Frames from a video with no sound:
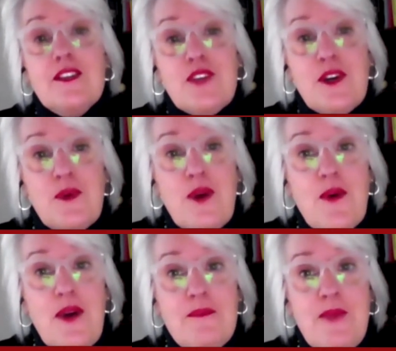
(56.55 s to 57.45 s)
So
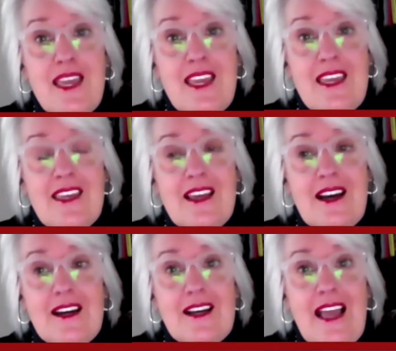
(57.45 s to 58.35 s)
OMB
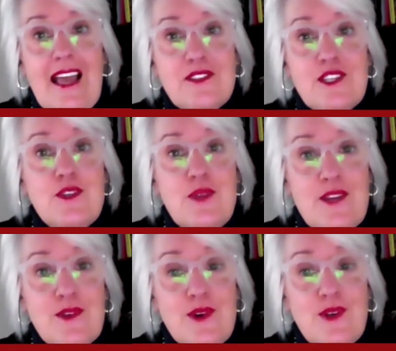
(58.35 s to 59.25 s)
has a
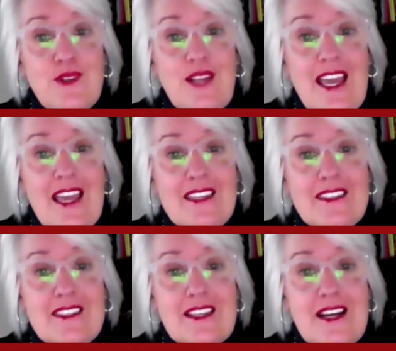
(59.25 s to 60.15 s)
unique role and